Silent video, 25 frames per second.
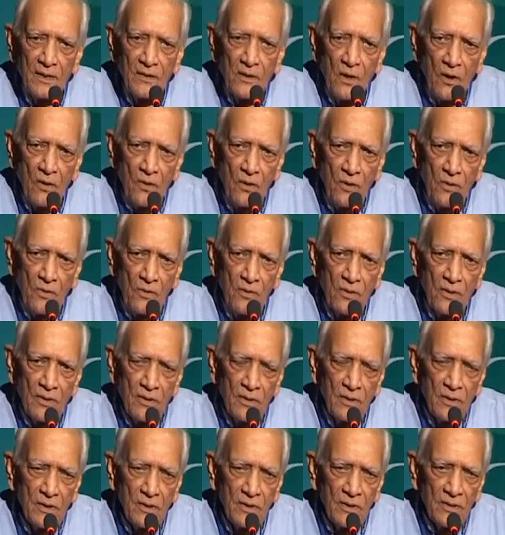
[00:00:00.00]
Now,
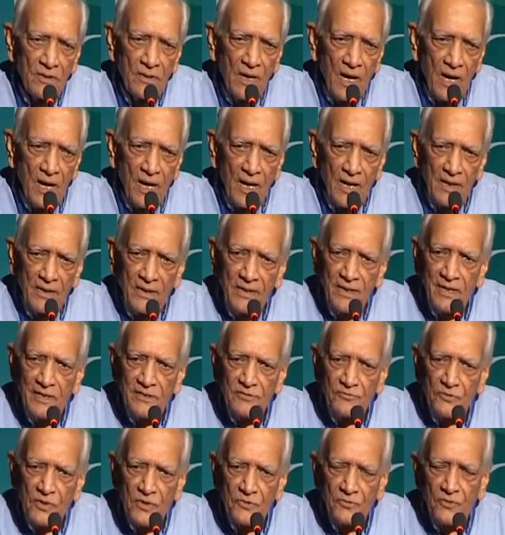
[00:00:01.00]
the
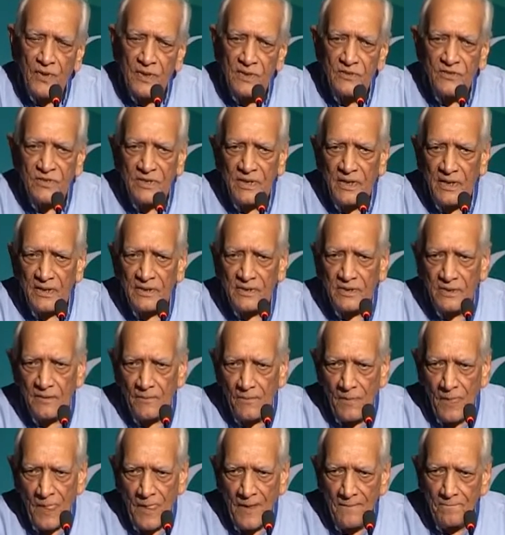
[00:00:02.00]
ideals which were set
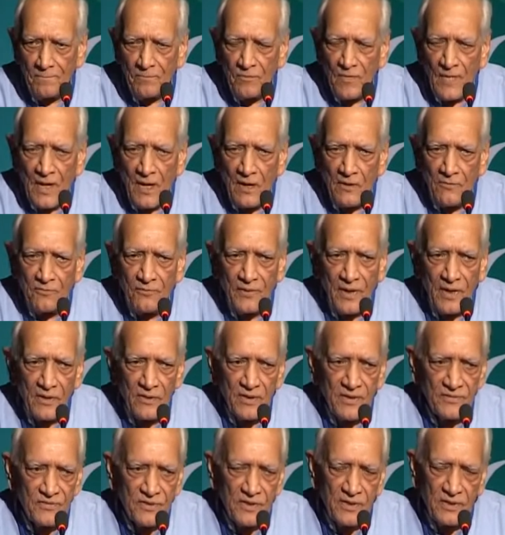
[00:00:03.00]
for
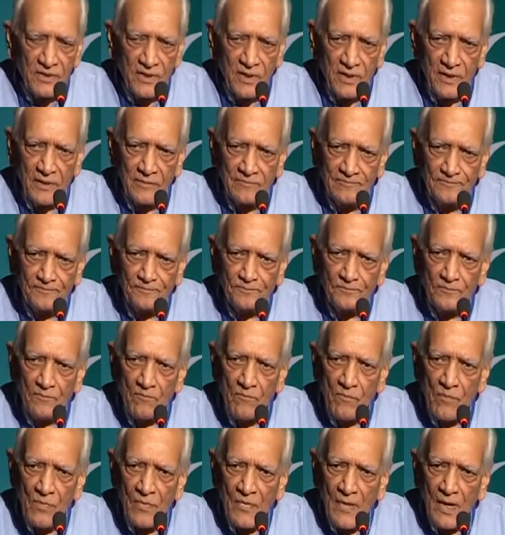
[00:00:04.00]
the city
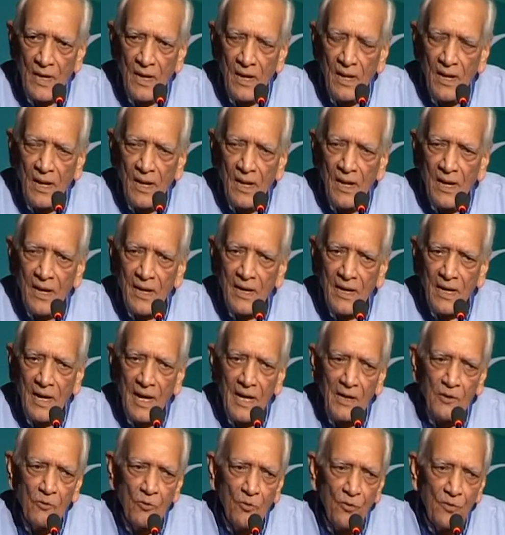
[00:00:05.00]

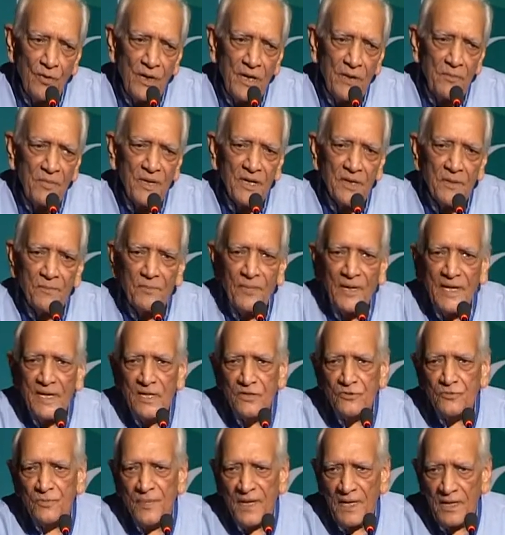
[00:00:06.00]
can only be
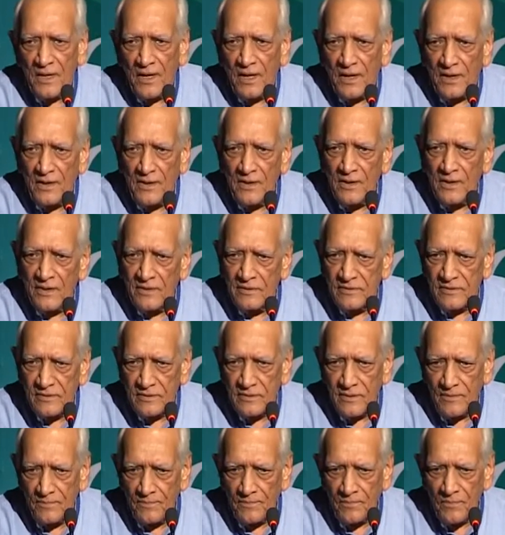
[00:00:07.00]
replaced by
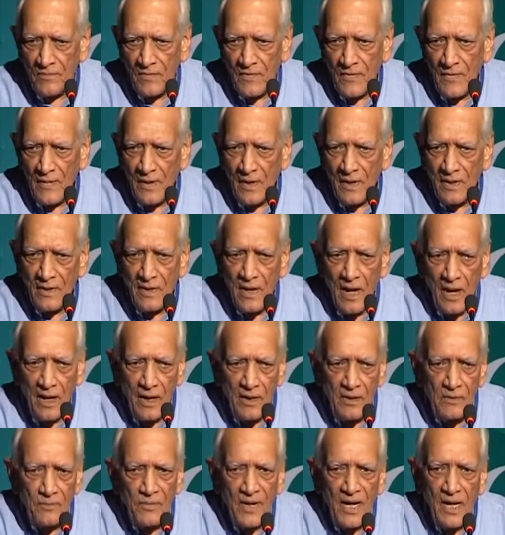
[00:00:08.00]
ideals,
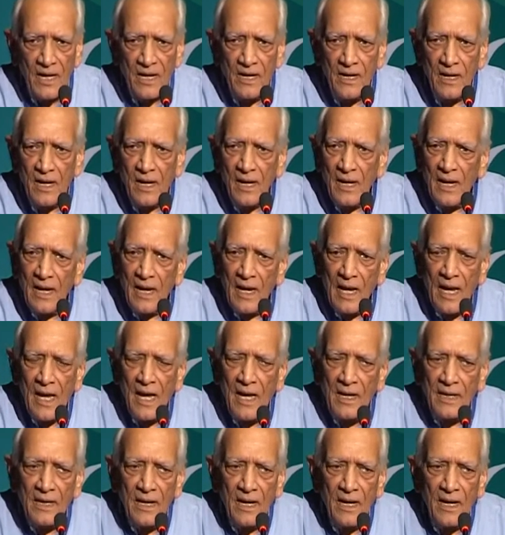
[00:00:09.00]
not by
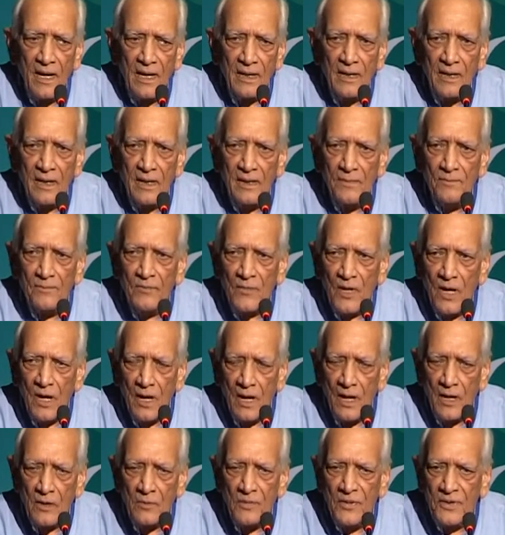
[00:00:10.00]
any any
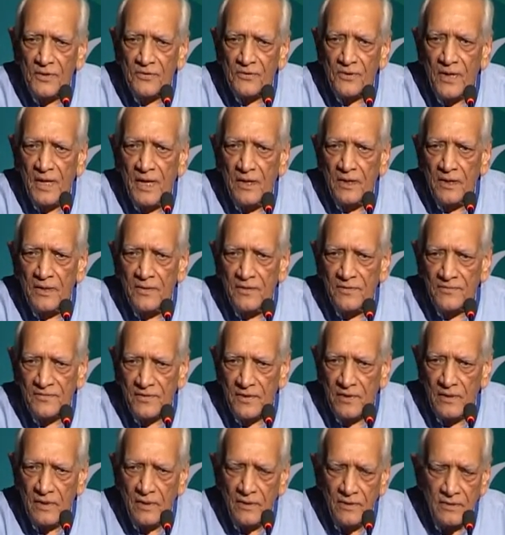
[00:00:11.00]
arbitrary
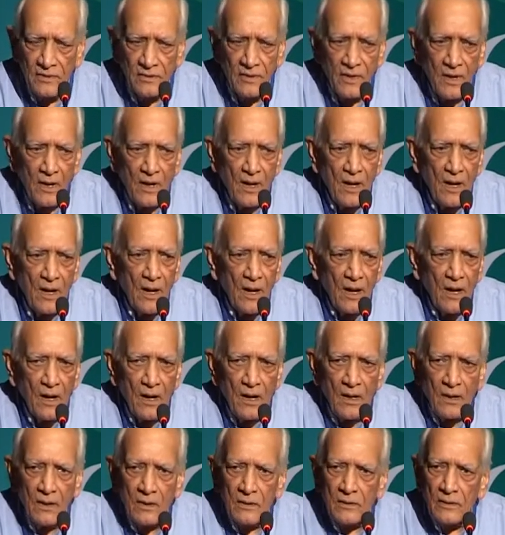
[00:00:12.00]
decisions
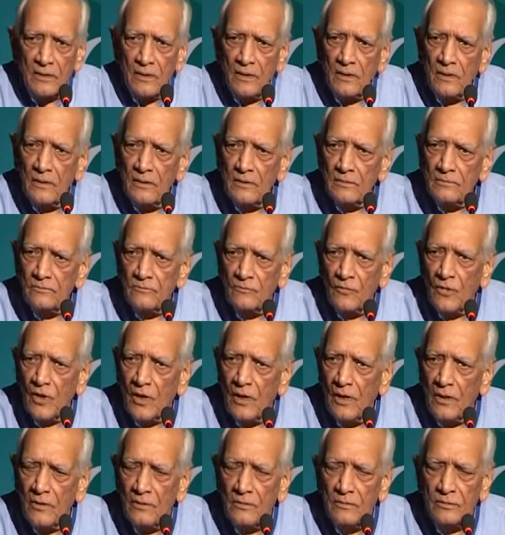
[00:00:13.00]
or
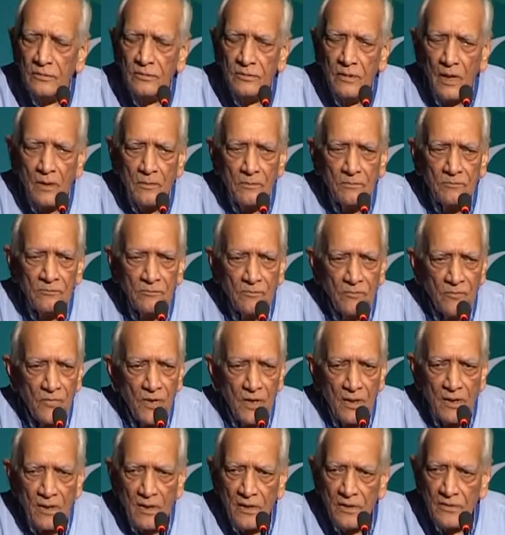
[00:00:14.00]
uh, some
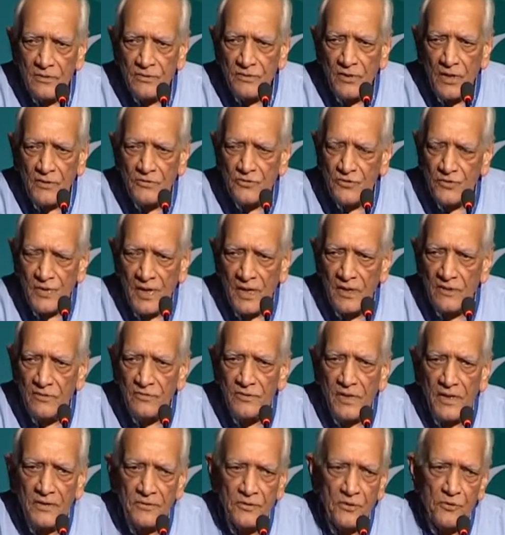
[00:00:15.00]
such
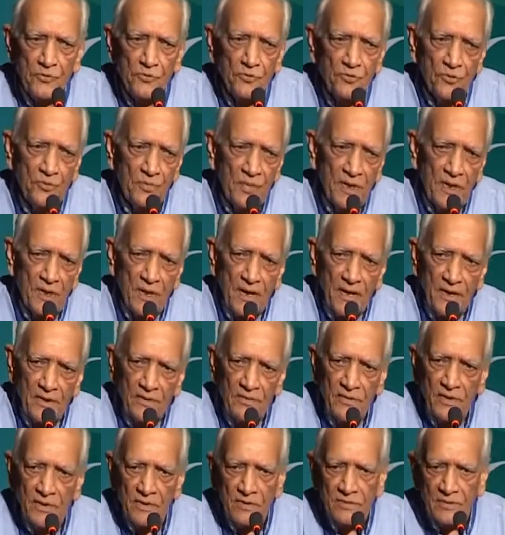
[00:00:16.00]
things that it should be
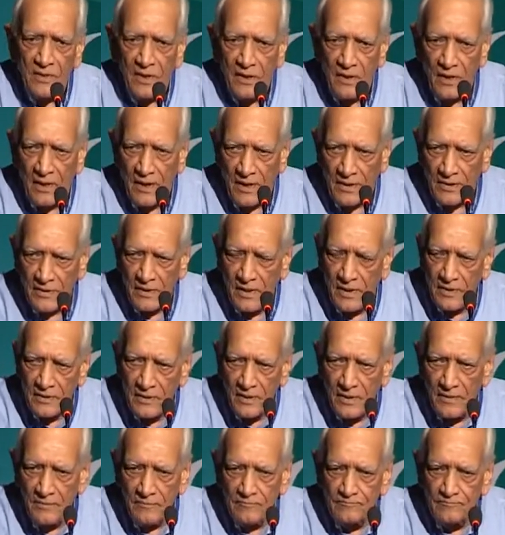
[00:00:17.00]
like this or like that.